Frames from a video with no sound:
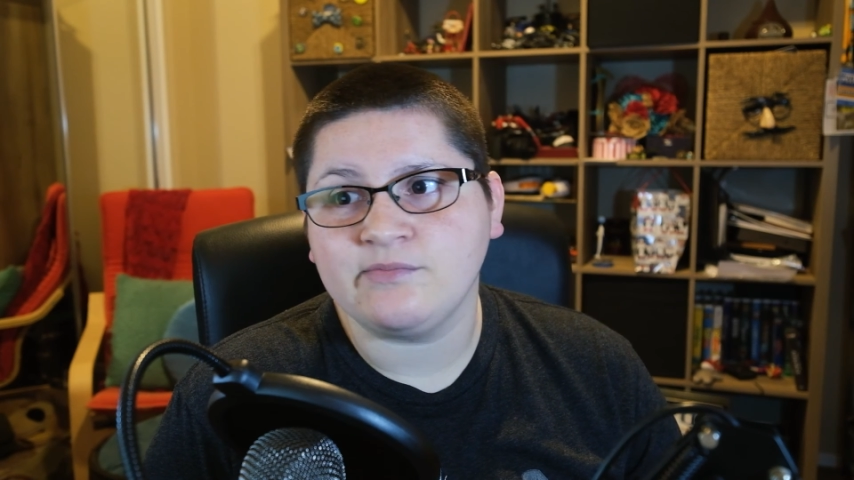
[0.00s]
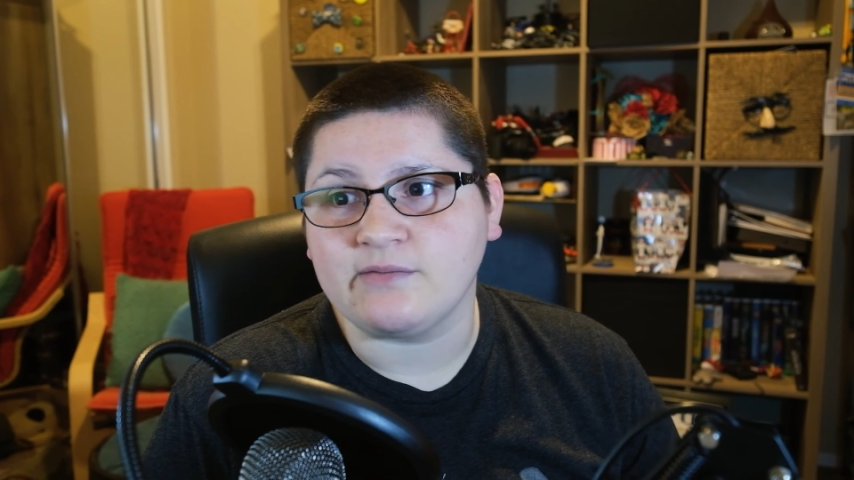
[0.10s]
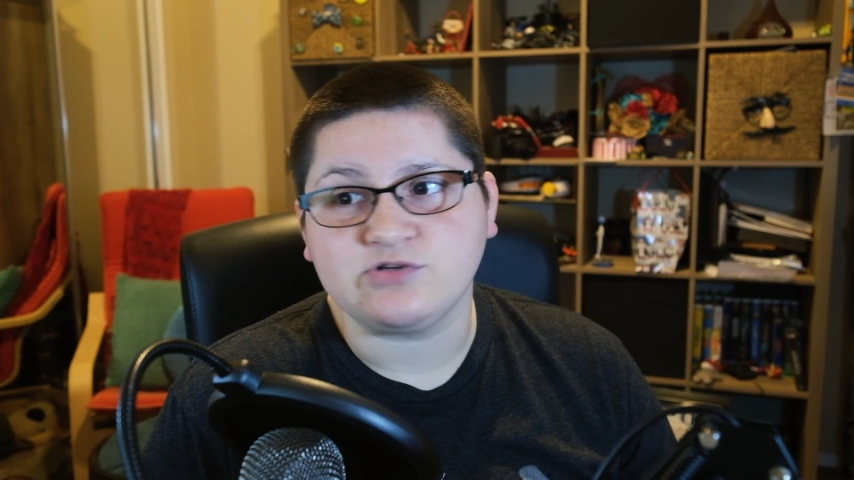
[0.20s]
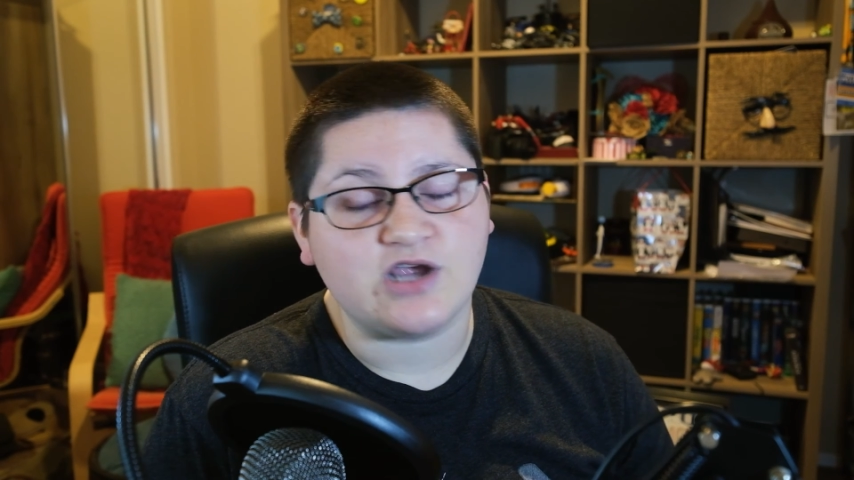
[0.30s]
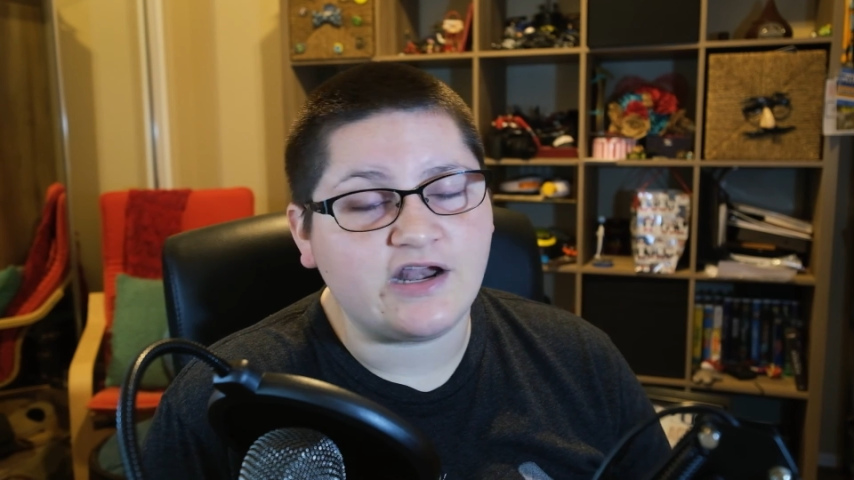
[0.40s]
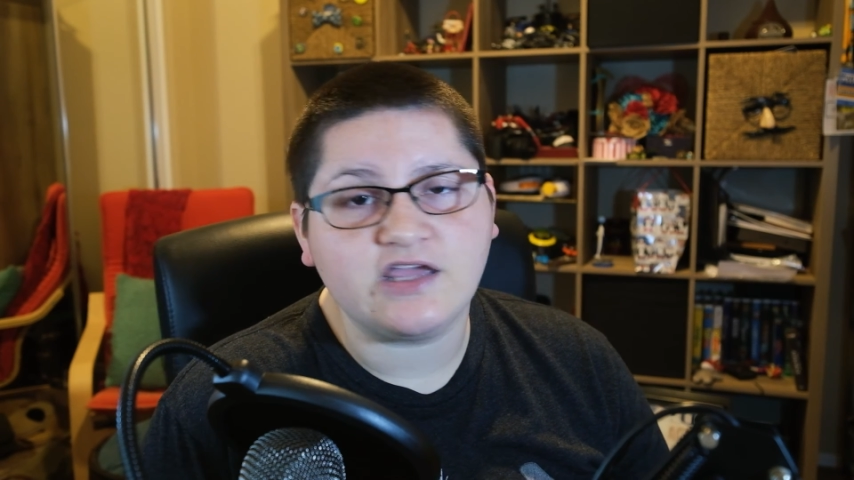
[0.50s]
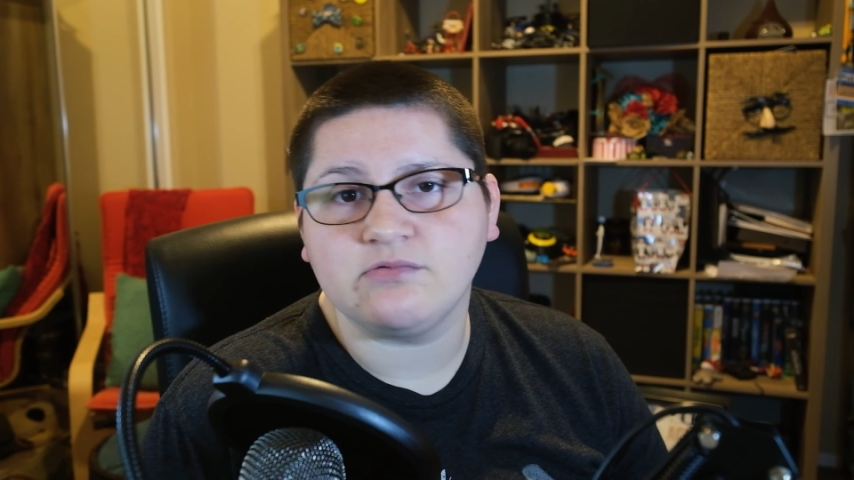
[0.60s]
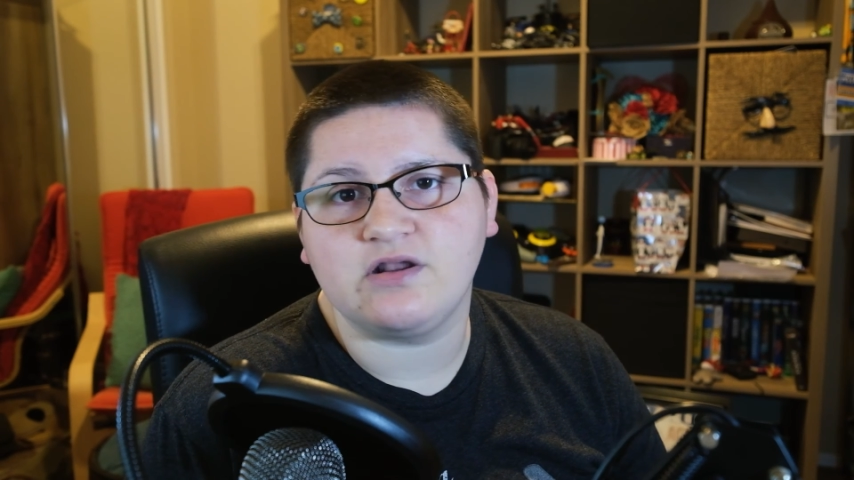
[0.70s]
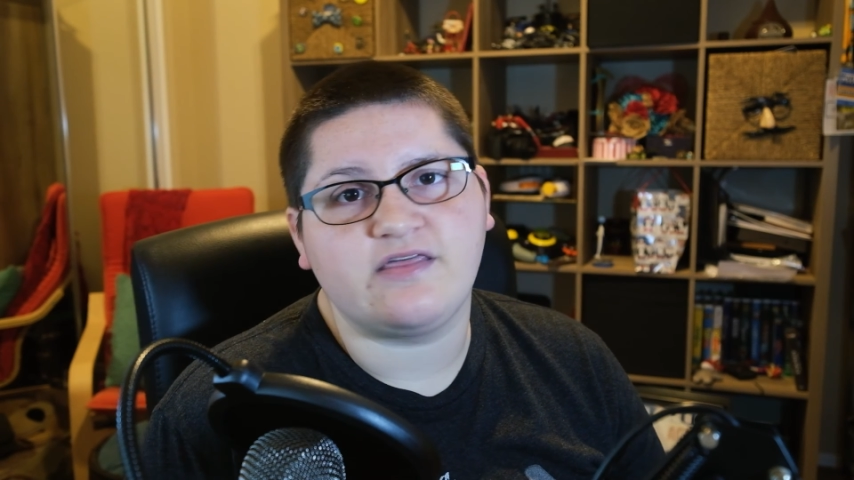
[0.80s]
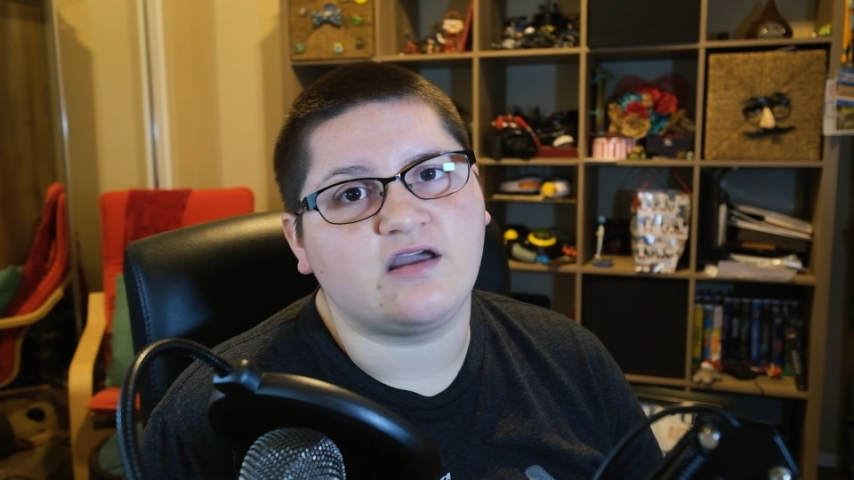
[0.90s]
I'm trying to get
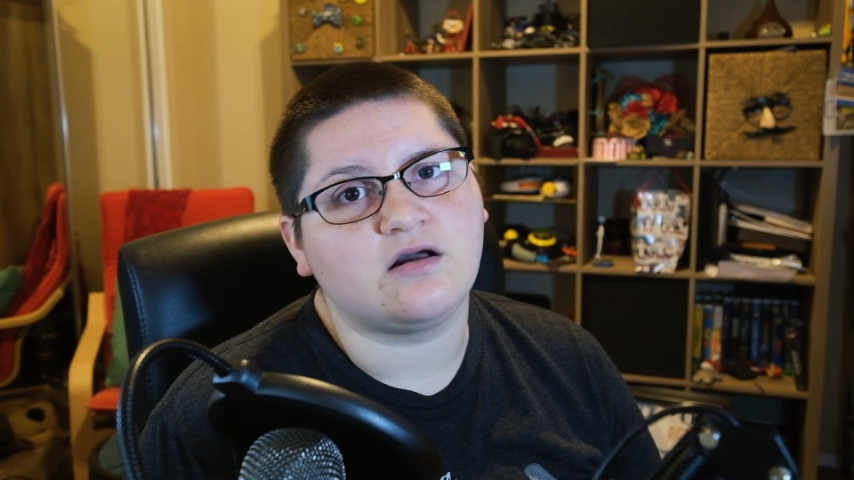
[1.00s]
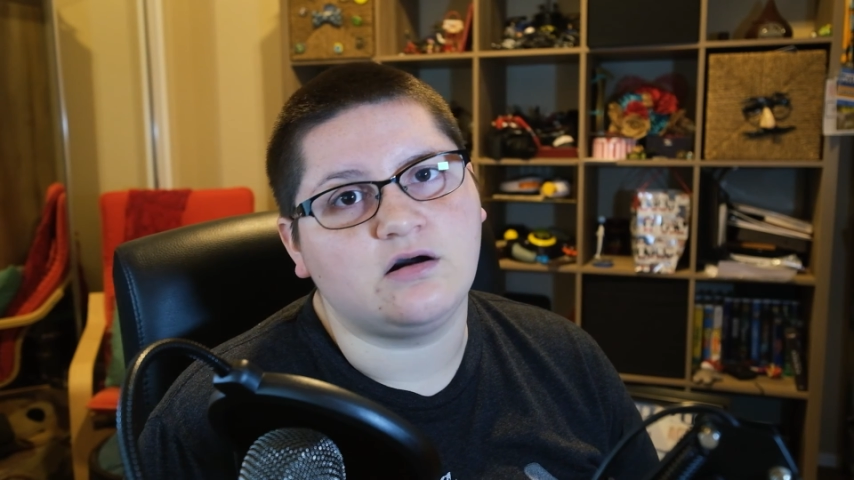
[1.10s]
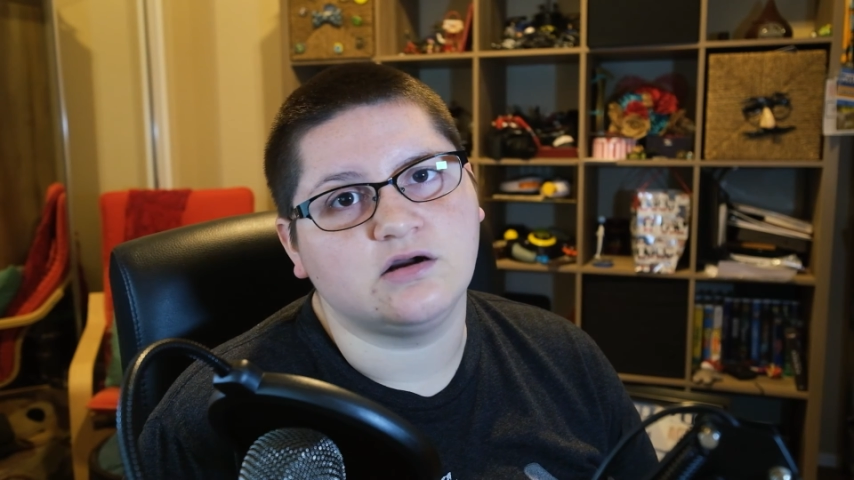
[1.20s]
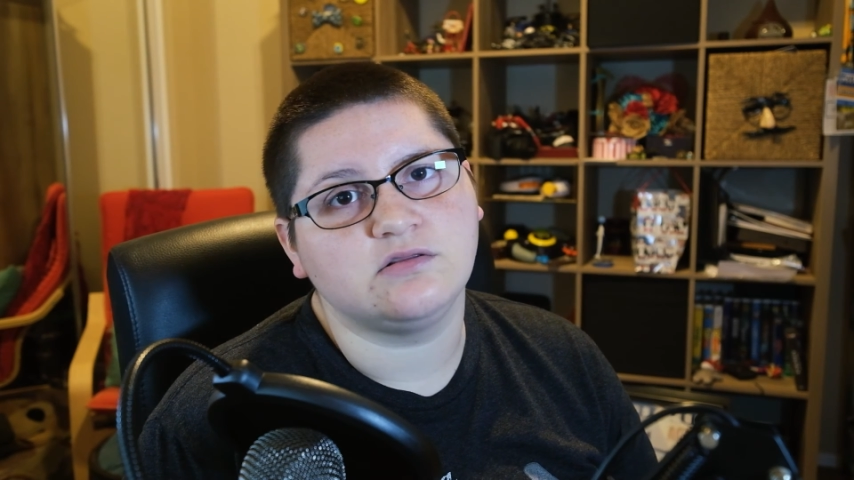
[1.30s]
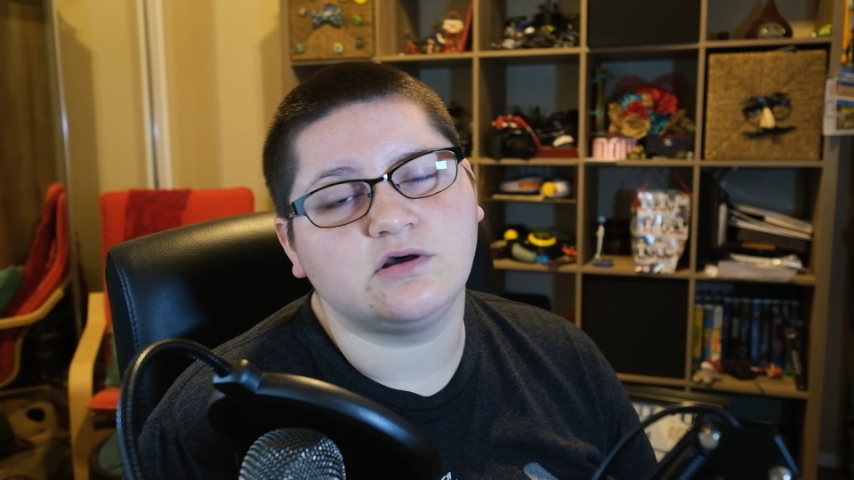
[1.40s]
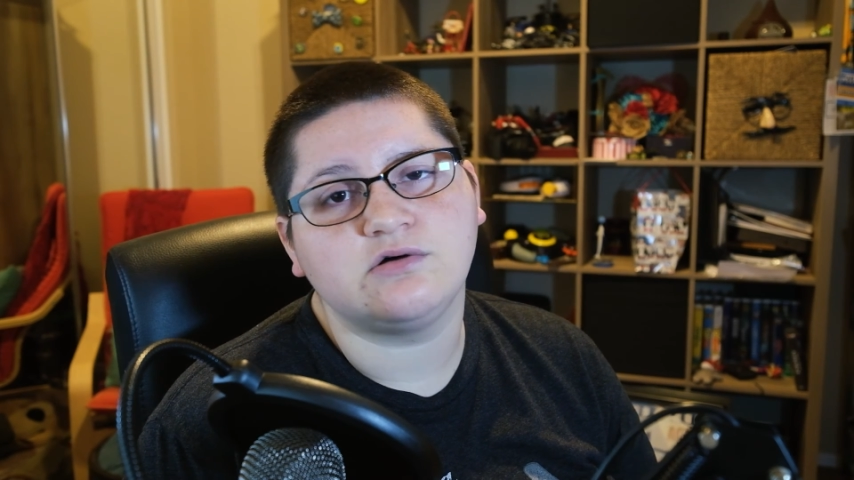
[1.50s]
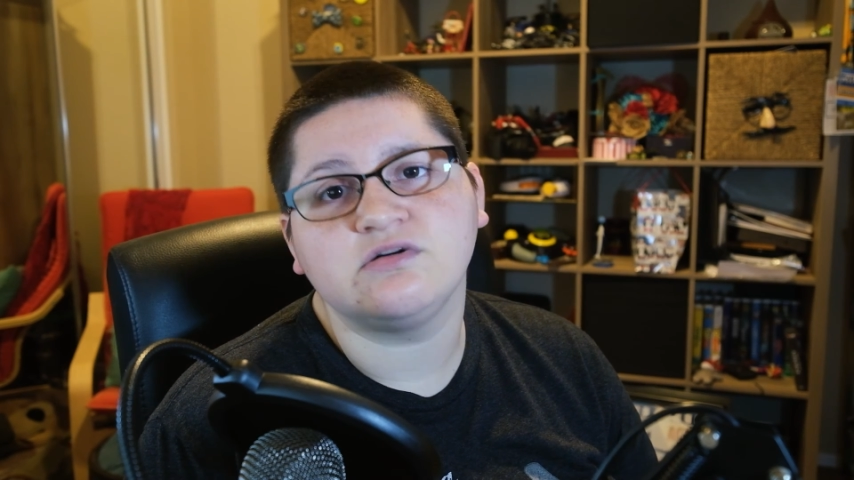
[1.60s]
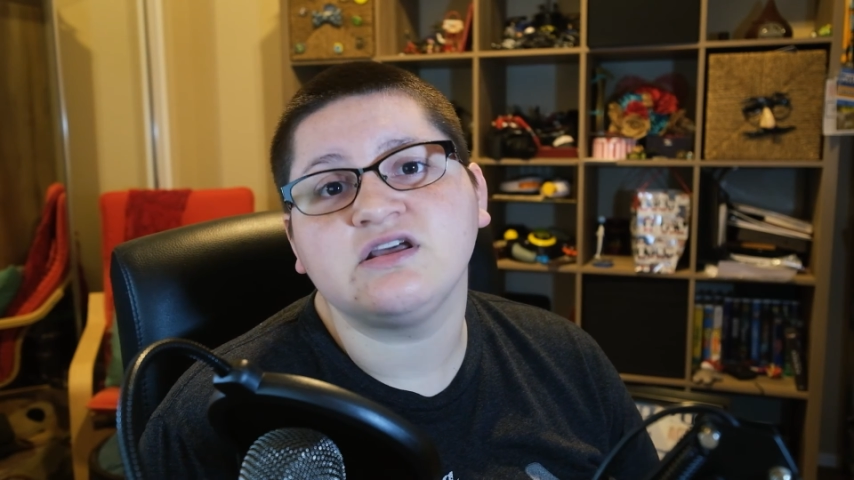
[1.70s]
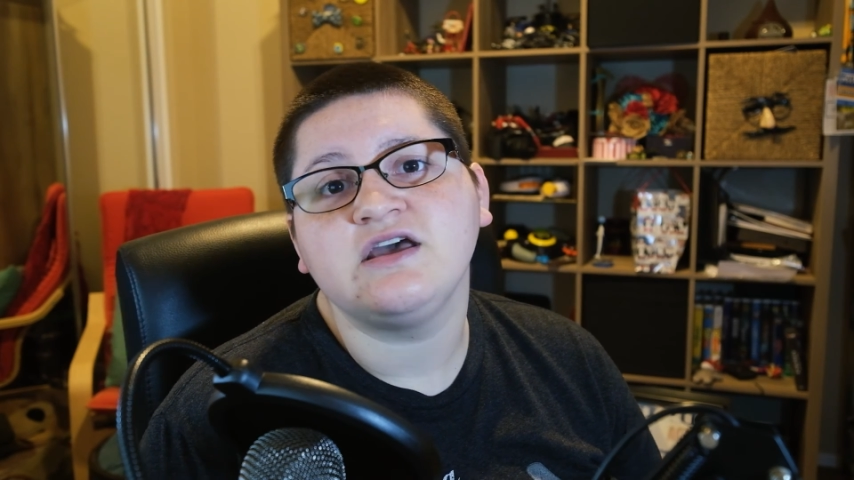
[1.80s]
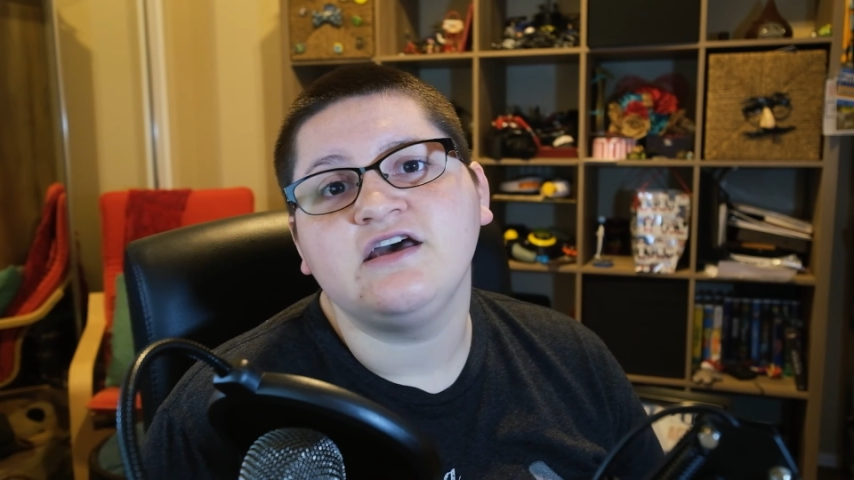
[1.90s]
rid of that car loan